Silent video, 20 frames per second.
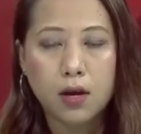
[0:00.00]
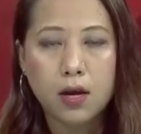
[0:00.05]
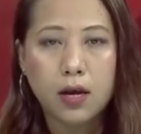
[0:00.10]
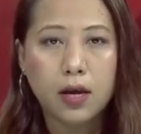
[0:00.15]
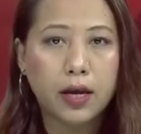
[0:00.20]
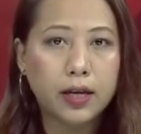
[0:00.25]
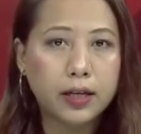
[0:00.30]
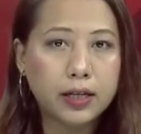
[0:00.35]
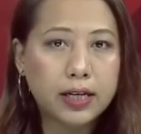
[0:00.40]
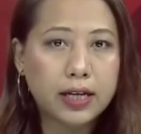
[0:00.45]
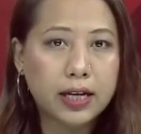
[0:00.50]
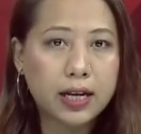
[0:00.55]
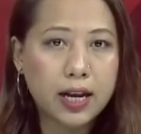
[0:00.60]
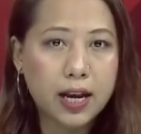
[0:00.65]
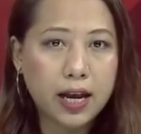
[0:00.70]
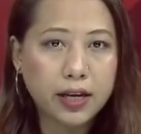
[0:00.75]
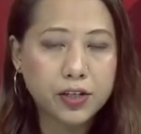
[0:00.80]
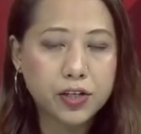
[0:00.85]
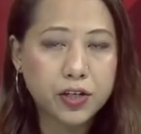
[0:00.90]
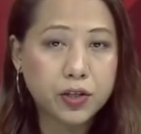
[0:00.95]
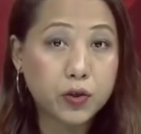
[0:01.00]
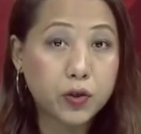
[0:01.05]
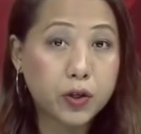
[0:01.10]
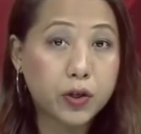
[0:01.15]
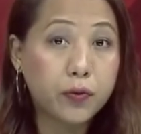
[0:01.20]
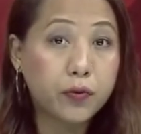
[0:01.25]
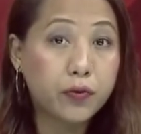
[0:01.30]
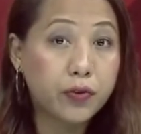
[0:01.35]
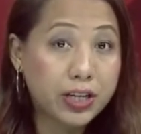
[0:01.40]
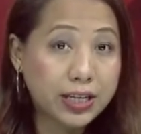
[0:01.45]
In connection to
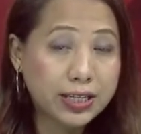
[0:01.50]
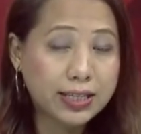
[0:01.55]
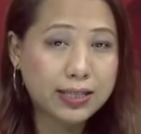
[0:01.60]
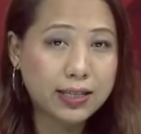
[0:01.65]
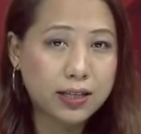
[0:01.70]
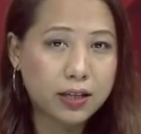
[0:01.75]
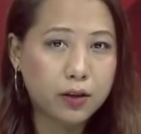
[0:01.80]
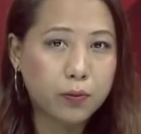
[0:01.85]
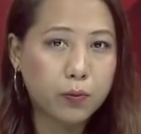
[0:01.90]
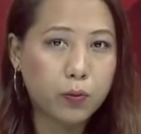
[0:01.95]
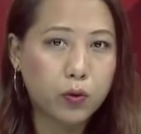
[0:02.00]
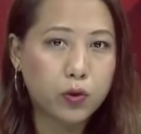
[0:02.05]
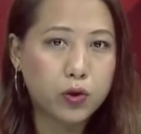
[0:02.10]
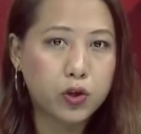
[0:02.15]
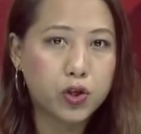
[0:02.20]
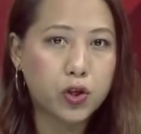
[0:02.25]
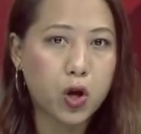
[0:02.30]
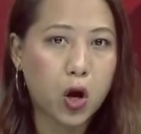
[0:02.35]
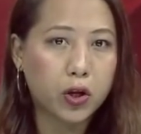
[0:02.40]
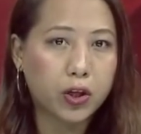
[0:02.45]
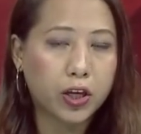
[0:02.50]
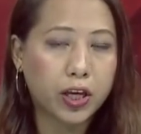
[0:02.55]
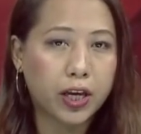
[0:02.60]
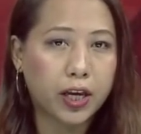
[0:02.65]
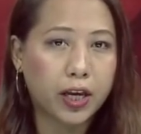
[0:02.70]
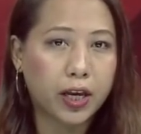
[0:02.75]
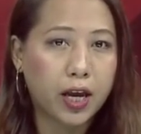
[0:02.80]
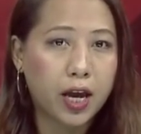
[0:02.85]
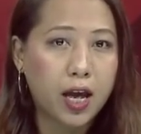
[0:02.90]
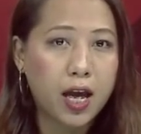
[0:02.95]
the recent and most
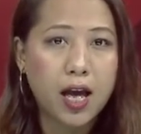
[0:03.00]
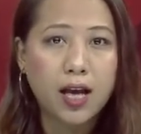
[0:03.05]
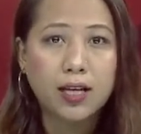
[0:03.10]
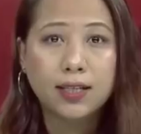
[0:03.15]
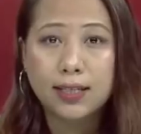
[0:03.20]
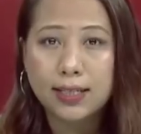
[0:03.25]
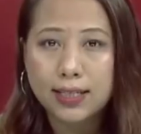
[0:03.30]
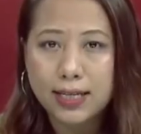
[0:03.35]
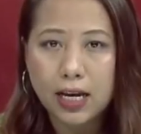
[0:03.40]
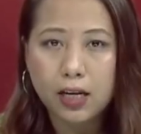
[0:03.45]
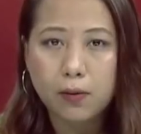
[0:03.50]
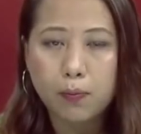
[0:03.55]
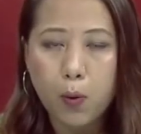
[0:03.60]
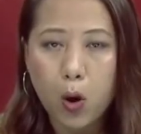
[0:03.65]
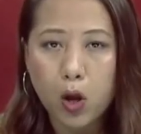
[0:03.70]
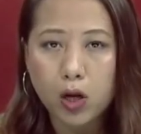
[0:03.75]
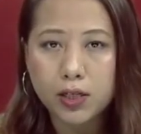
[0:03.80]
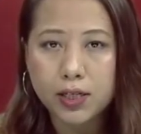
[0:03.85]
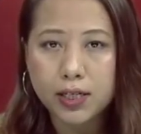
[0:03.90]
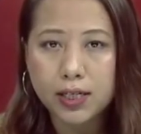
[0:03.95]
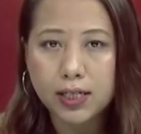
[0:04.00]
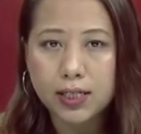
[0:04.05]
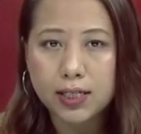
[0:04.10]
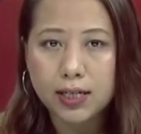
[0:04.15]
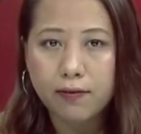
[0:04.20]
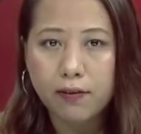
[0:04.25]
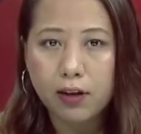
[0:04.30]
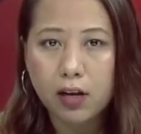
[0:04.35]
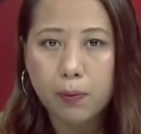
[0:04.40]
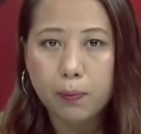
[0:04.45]
shocking state political
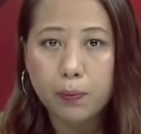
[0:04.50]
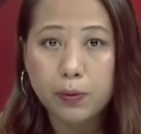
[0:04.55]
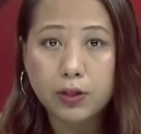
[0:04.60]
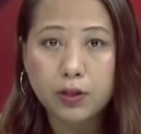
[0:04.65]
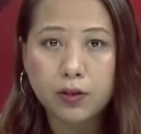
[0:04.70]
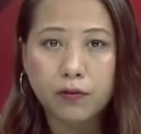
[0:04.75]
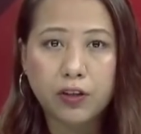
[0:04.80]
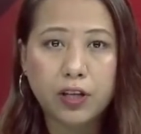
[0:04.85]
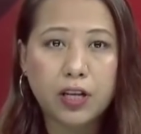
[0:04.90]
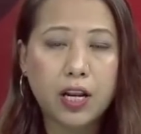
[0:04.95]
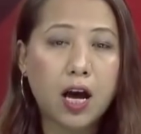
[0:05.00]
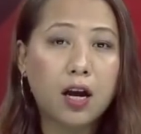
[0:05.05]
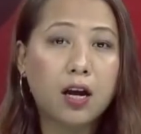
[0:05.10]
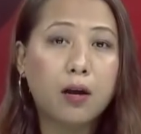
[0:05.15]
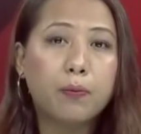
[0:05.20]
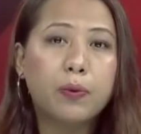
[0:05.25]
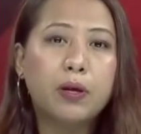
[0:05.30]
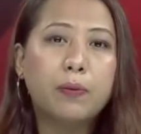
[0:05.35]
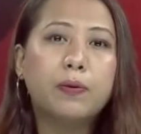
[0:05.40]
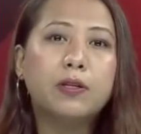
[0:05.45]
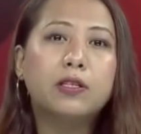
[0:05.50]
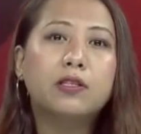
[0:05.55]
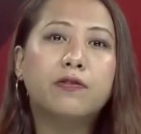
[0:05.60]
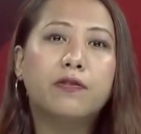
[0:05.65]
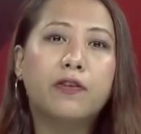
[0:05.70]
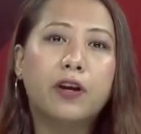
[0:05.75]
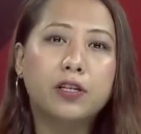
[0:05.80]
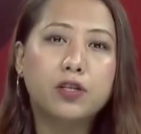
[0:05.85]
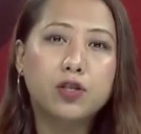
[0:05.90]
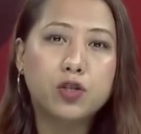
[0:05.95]
developments of the Naga People's
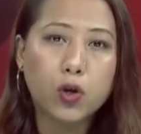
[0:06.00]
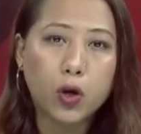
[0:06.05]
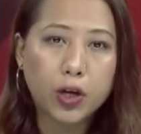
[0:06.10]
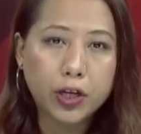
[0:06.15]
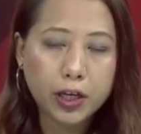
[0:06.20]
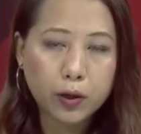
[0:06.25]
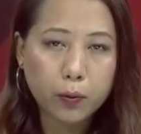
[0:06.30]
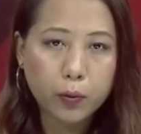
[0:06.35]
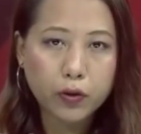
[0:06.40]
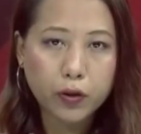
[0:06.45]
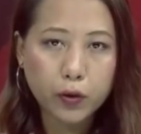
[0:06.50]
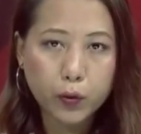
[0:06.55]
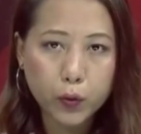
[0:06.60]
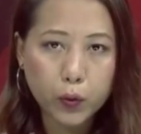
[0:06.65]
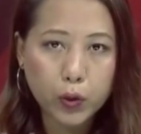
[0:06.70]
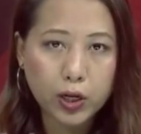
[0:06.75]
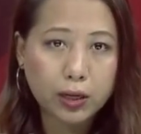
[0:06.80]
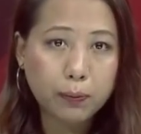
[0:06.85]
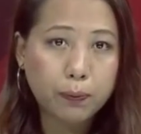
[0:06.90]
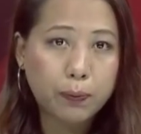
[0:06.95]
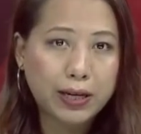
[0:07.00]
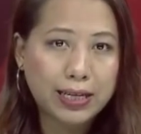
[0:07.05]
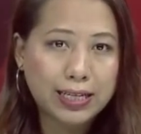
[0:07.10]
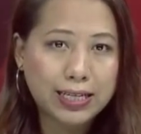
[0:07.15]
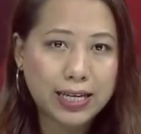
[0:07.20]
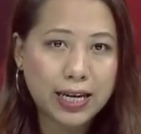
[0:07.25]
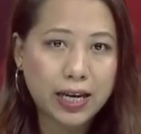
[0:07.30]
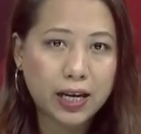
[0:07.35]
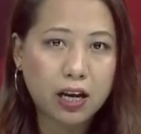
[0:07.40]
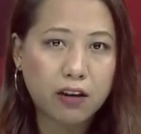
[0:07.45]
Front joining with the ruling
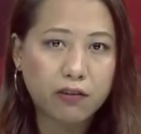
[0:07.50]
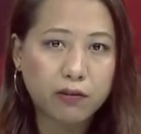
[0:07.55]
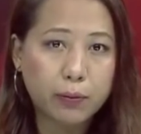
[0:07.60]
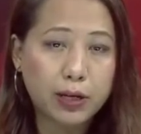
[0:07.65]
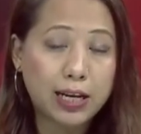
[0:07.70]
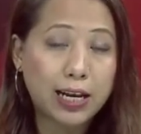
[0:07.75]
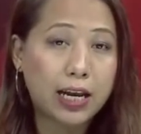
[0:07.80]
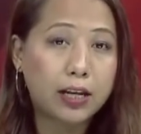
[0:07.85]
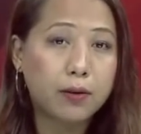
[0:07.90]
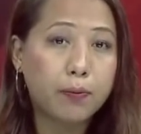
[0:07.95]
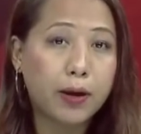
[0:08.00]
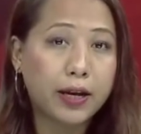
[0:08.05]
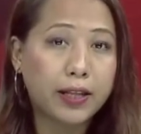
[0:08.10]
PDA government led by